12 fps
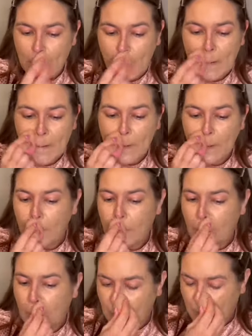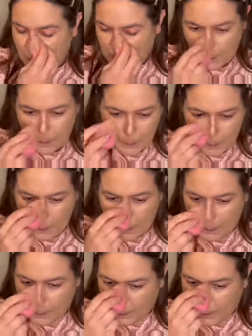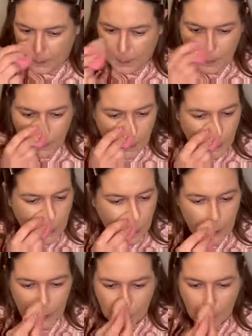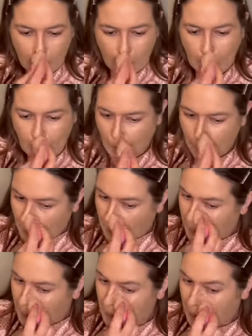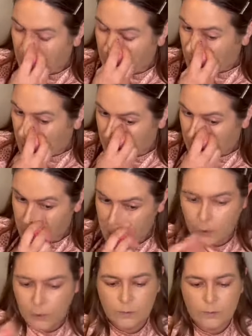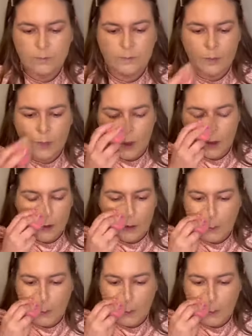And oh man, I wish this has just a pink undertone so that I could use it on my undertone.